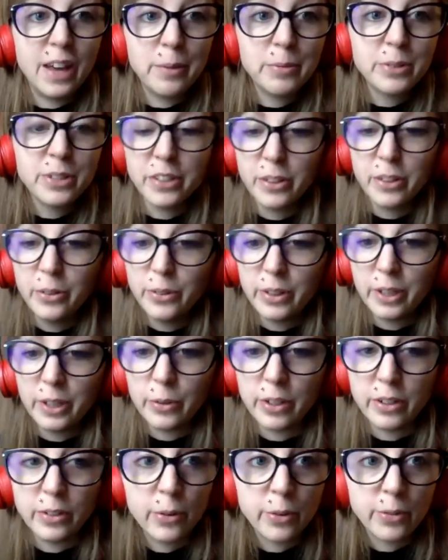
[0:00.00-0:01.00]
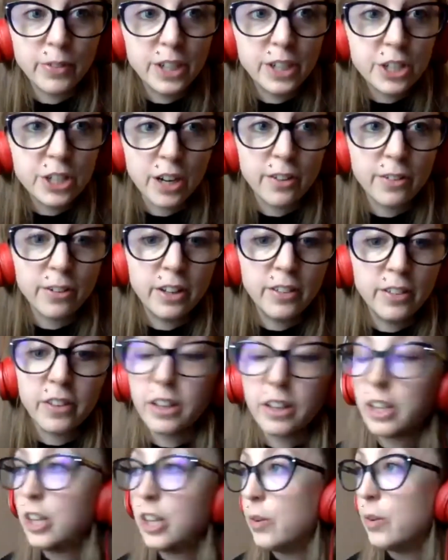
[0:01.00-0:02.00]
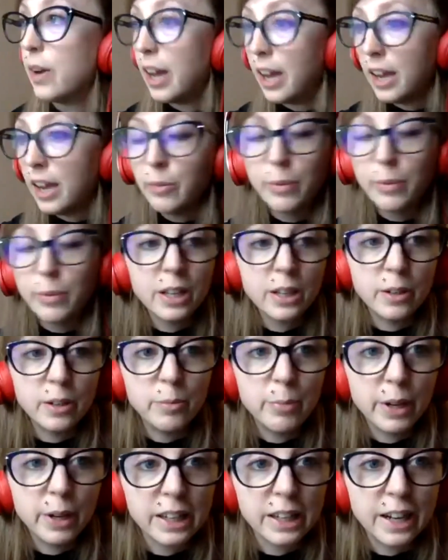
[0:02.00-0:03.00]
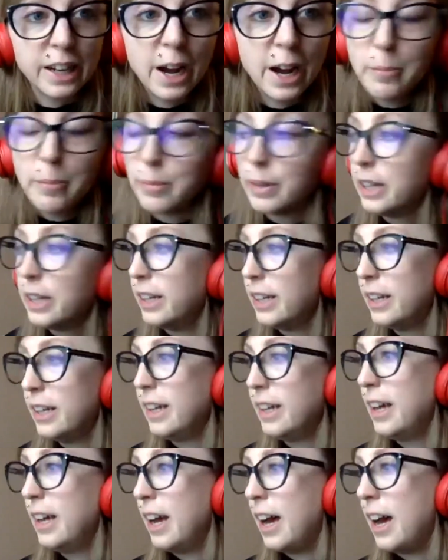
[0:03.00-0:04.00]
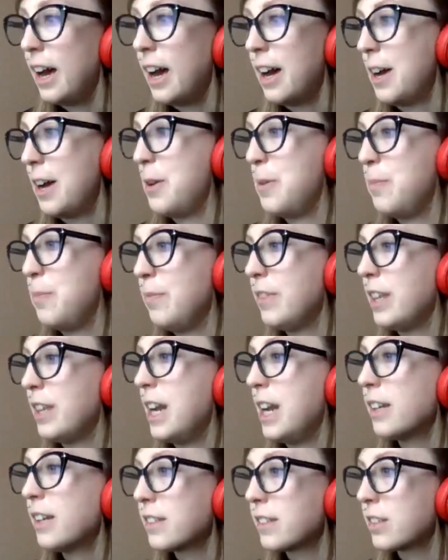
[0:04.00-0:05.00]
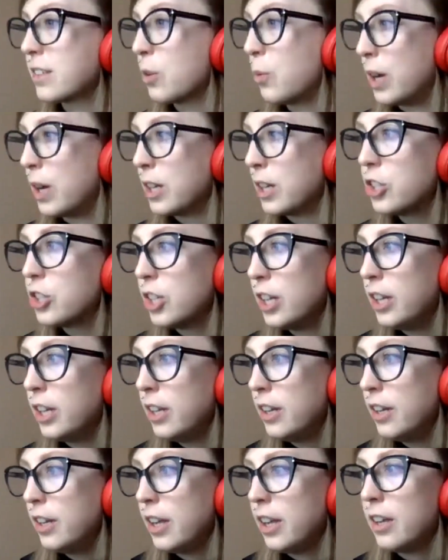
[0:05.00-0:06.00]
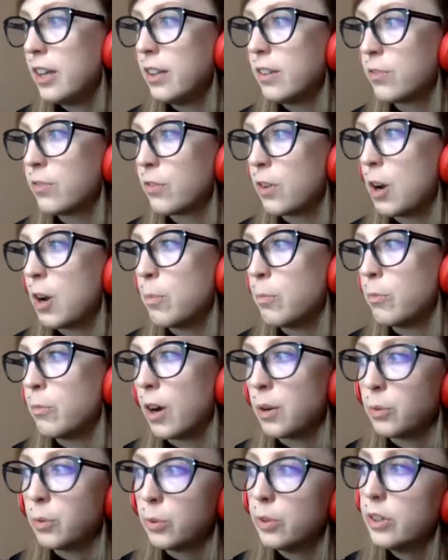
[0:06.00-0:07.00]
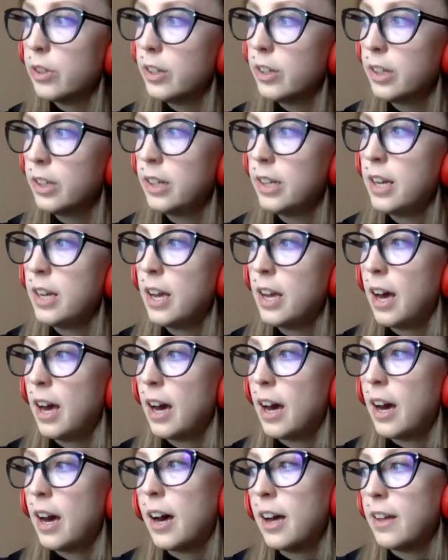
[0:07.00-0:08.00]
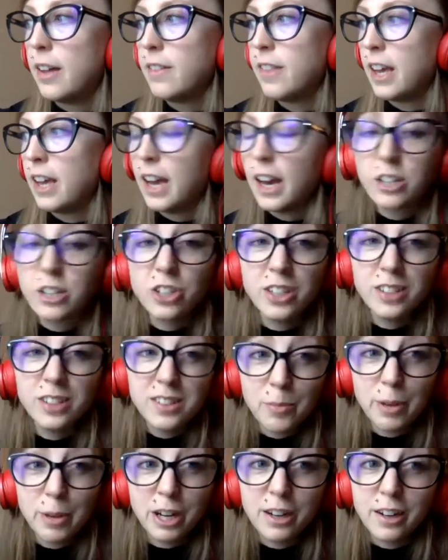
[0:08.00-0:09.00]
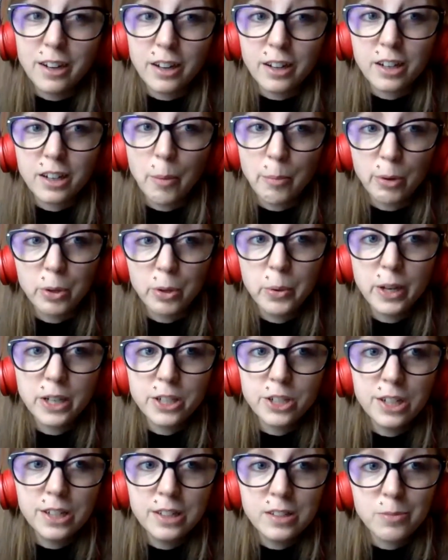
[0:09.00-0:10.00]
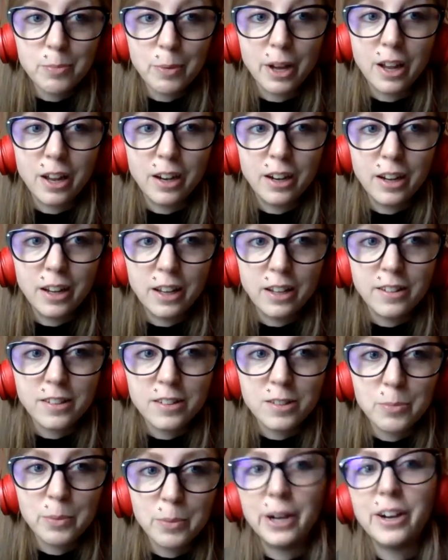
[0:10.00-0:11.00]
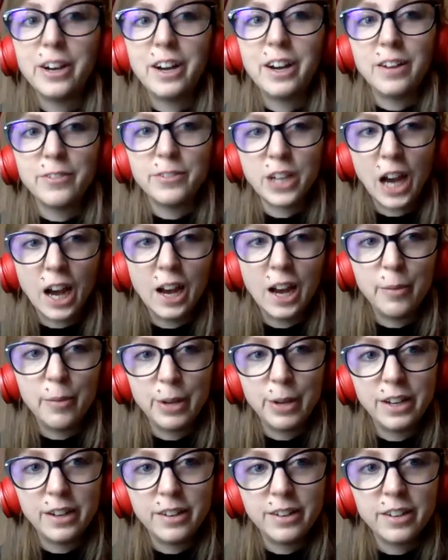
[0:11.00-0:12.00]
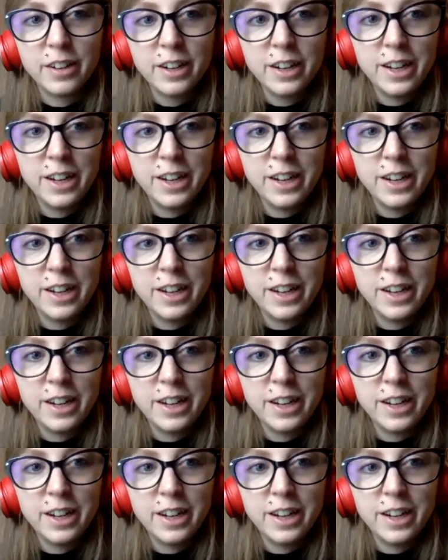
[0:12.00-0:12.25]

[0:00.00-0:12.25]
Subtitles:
absolutely. Or reach out in the QA and we can pick it up. The next question is from Raul. They actually submitted a couple questions, but in the spirit of time and